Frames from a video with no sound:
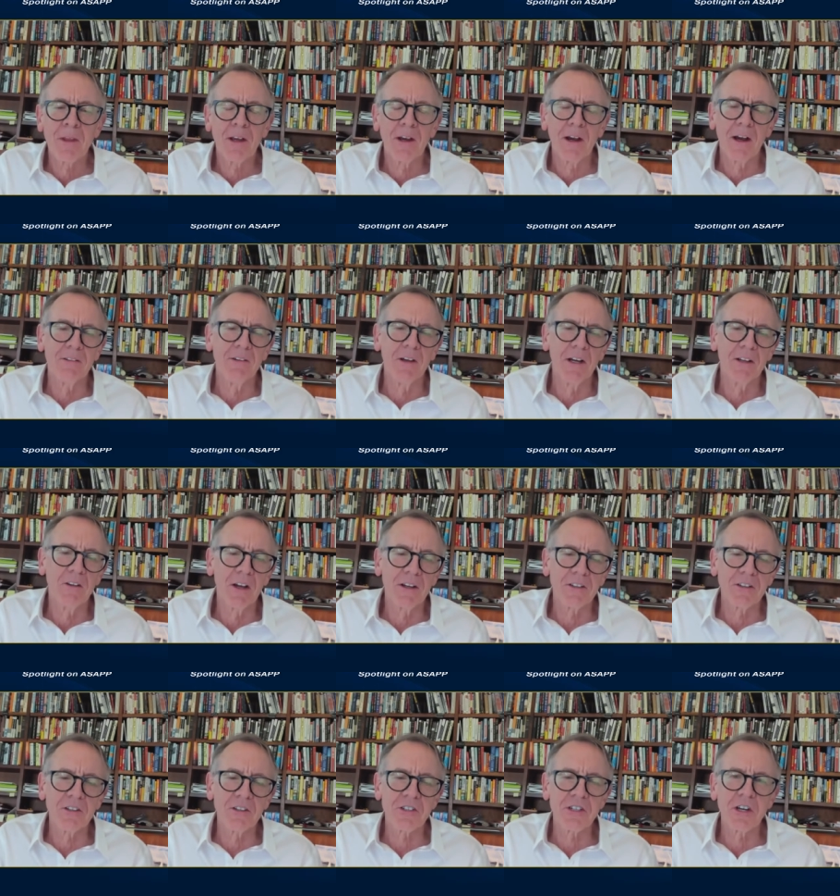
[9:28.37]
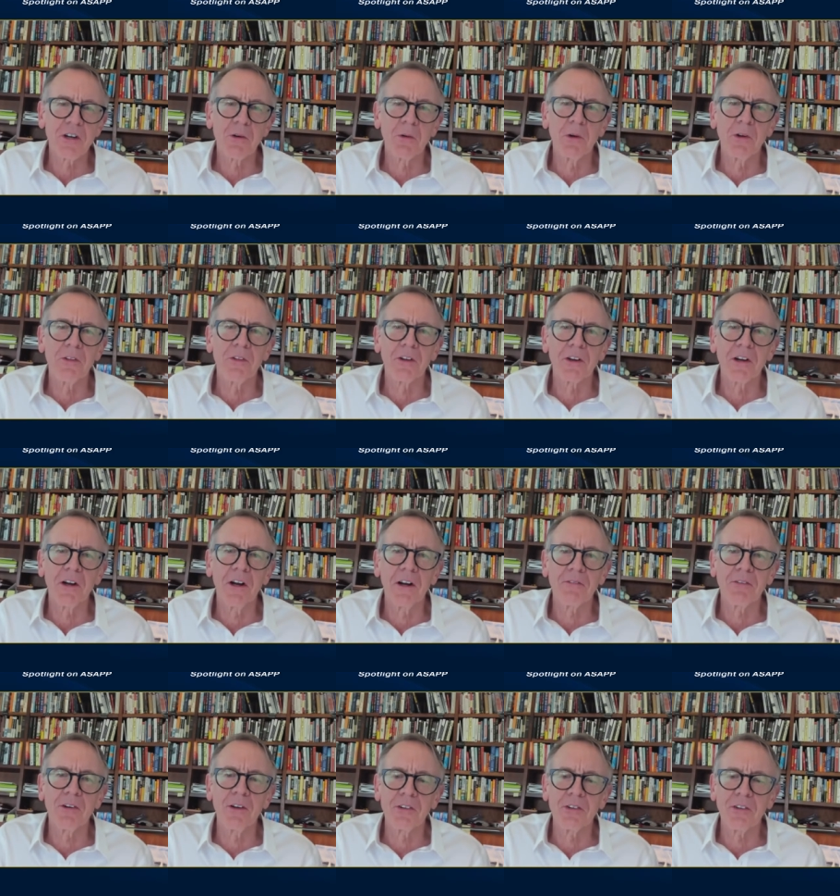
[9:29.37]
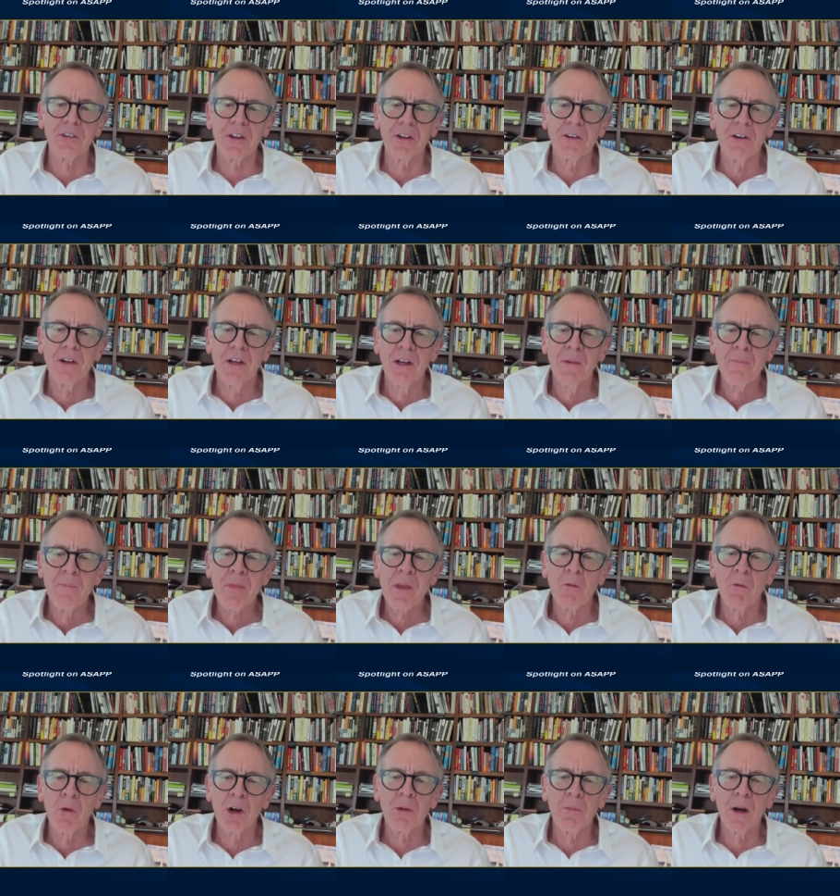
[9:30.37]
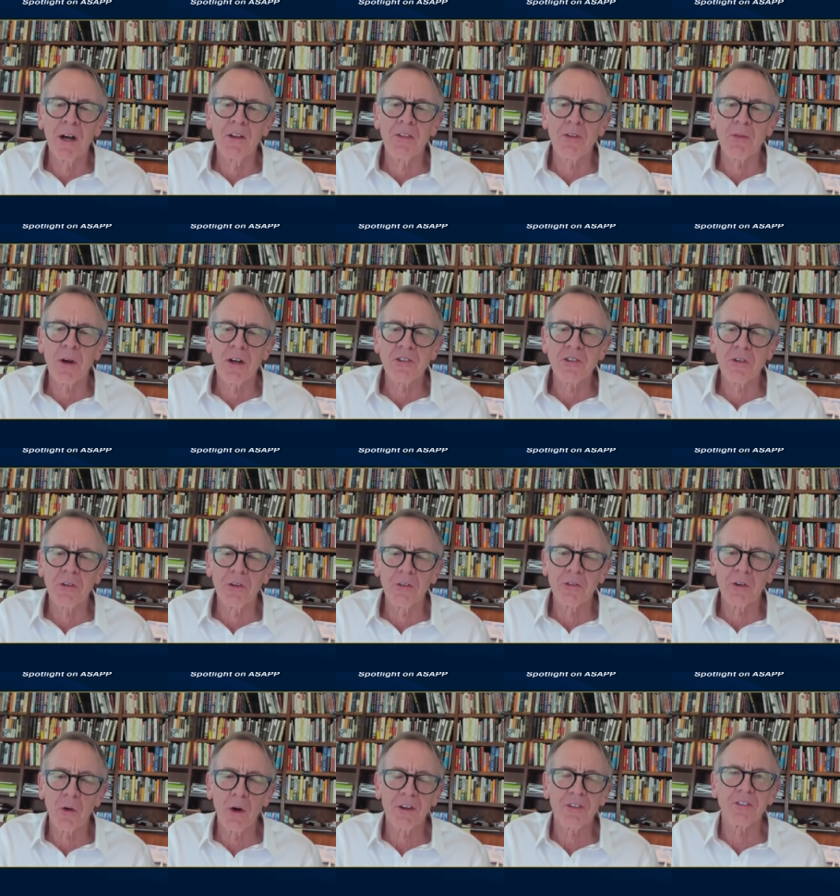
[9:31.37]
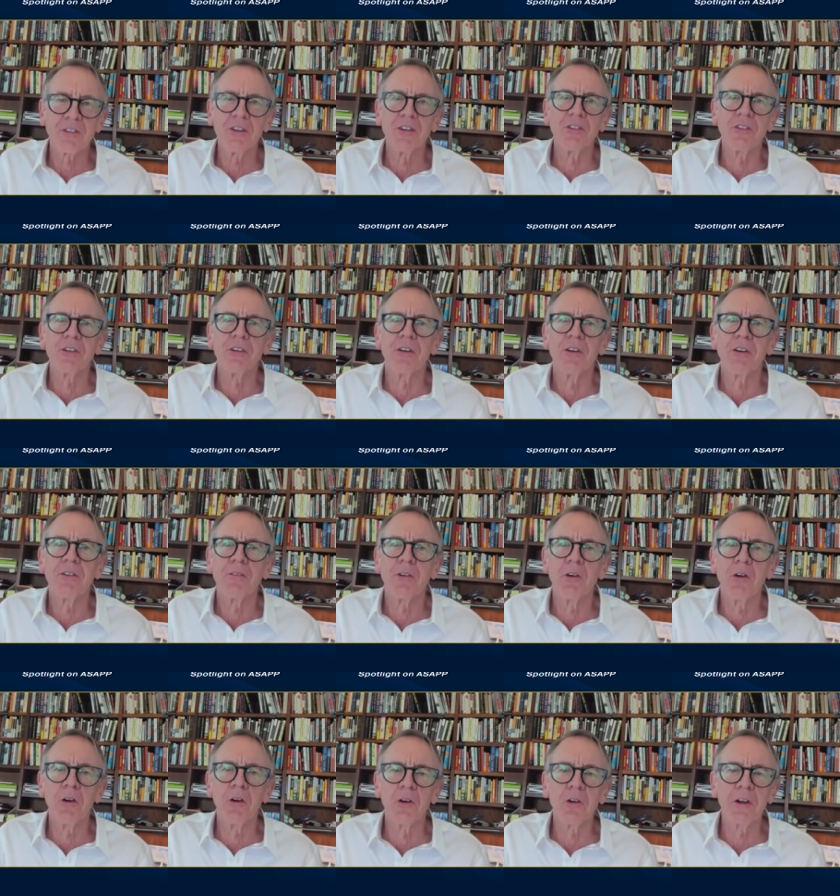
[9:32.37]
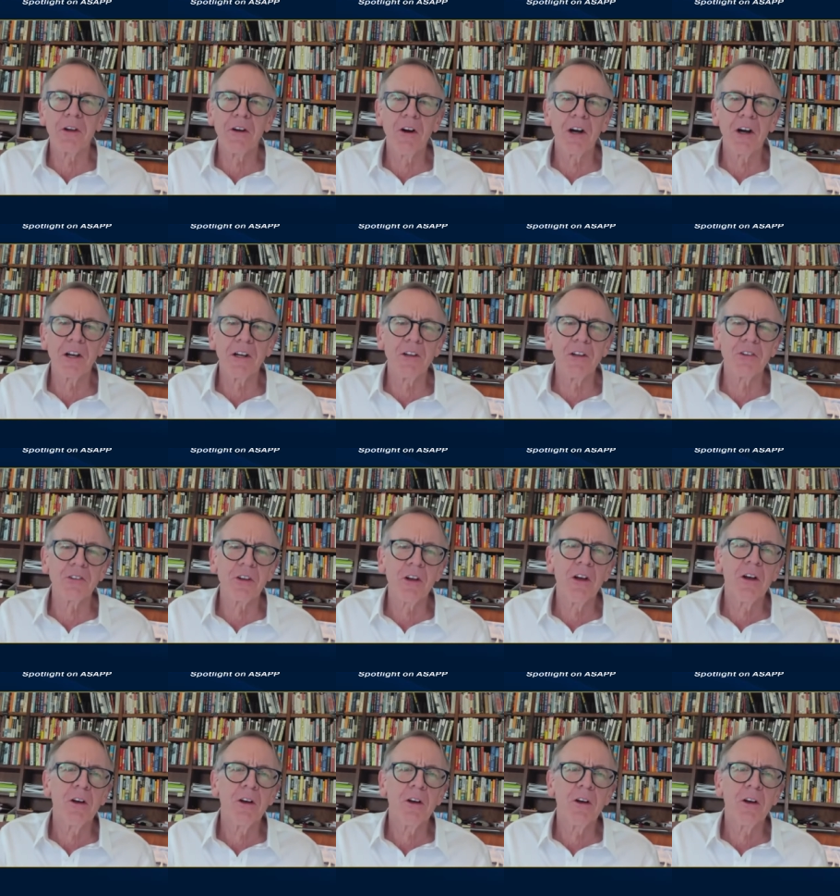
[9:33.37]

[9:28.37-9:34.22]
I'd like to share with the conference that one of my threshold questions early on is,